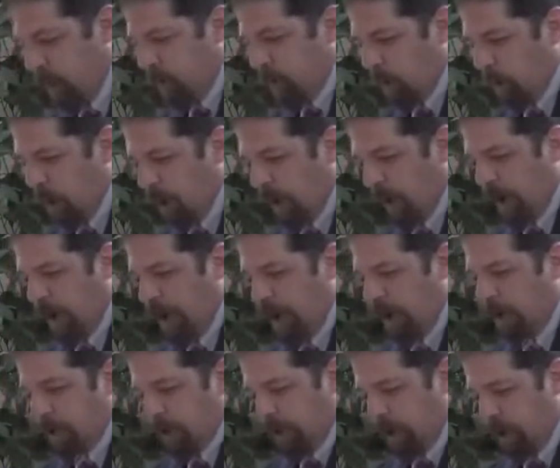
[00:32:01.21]

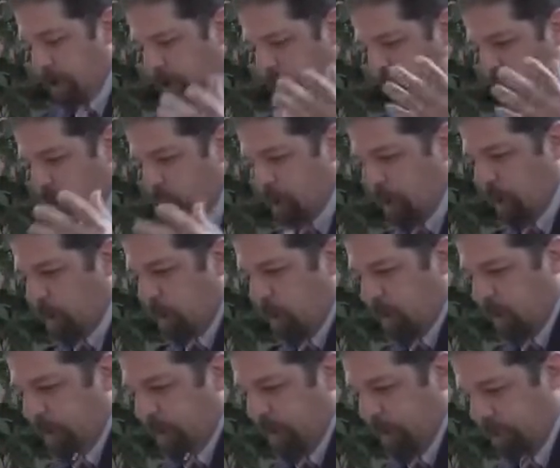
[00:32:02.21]
Well, here's what
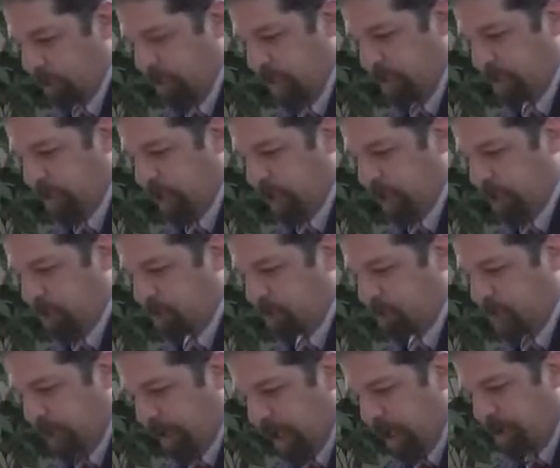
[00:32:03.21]
Warfield says. "It is
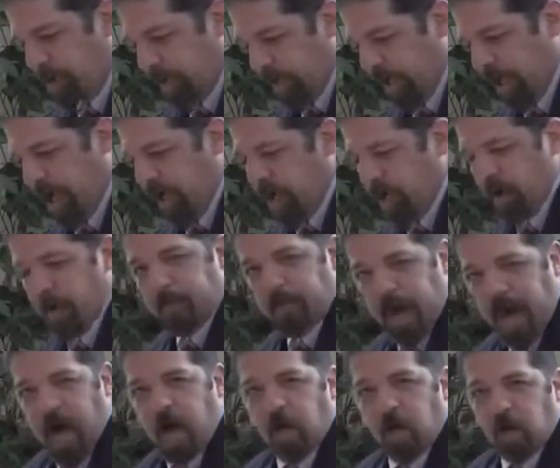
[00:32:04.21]
a plain
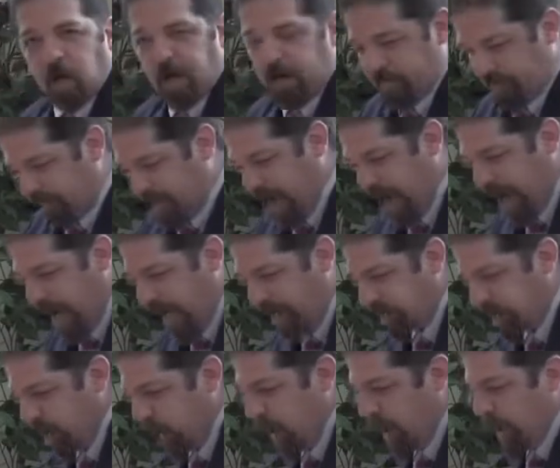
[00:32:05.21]
matter of
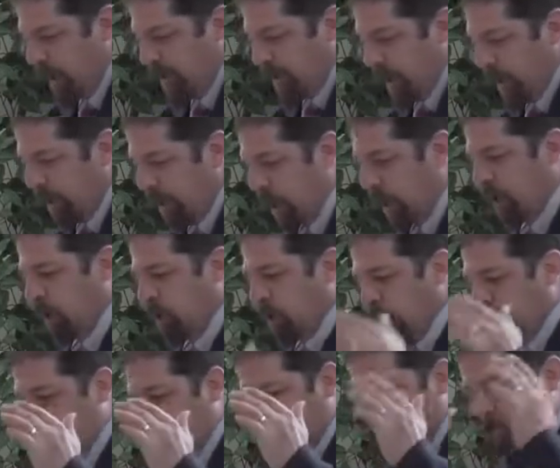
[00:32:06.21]
fact that none who
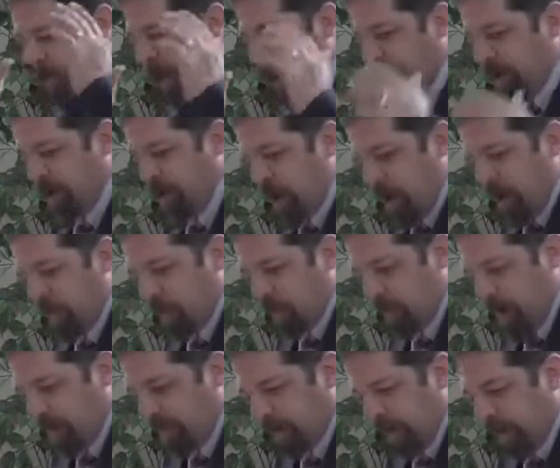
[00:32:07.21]
have depended on the
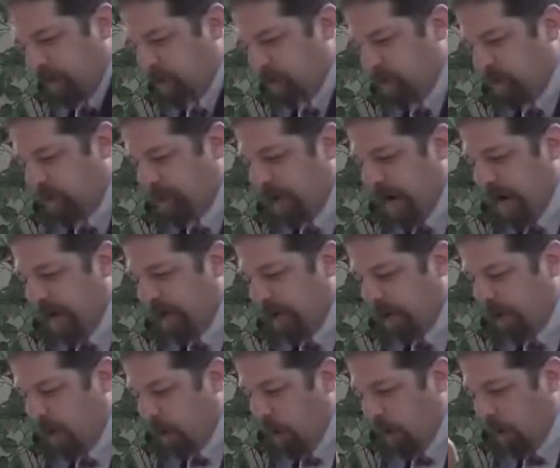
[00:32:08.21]
revelation embodied
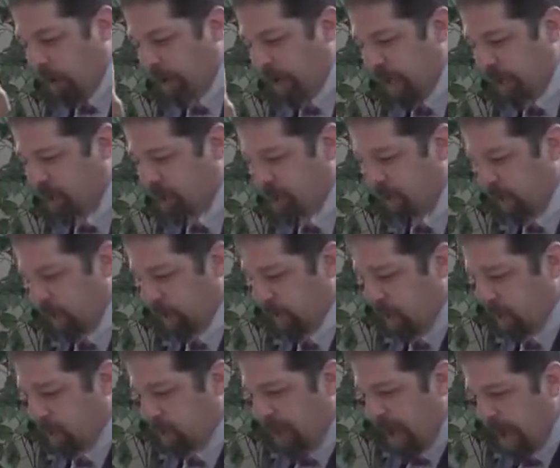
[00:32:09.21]
in the Old Testament
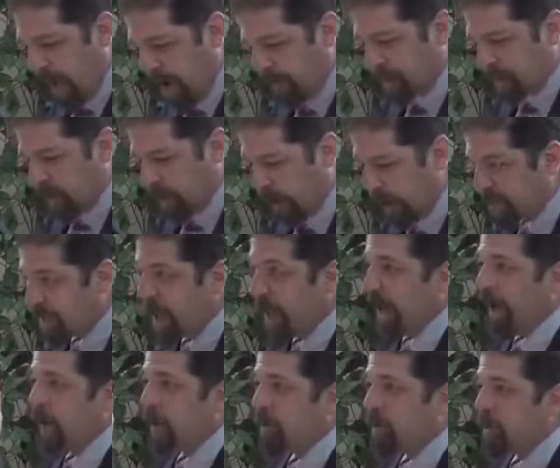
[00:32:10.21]
alone ever
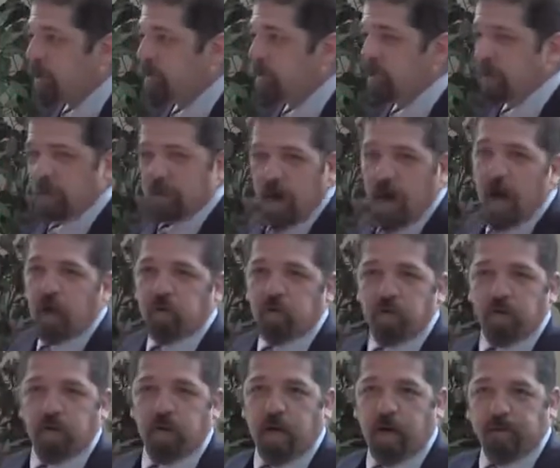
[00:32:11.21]
attained to the
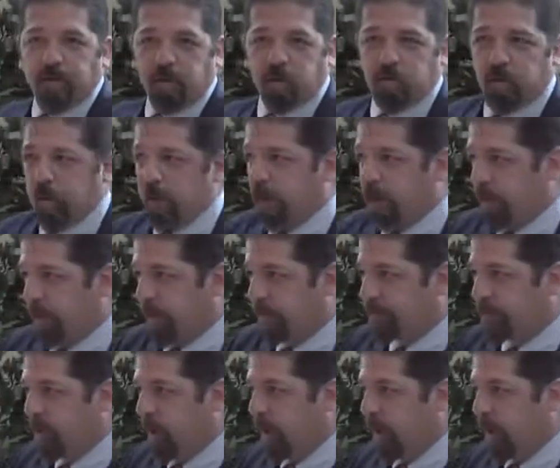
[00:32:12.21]
doctrine of the Trinity."